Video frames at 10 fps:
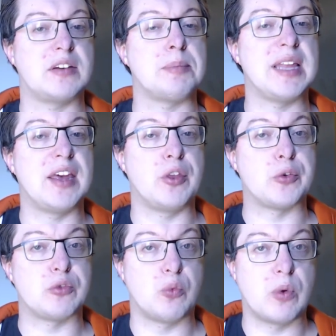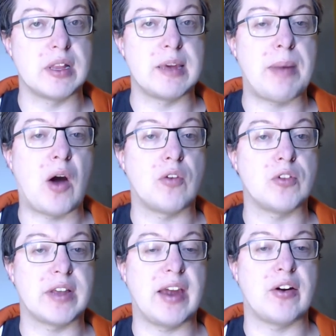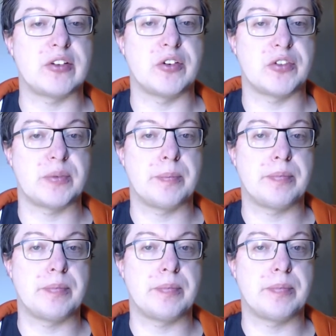to play those really powerful characters.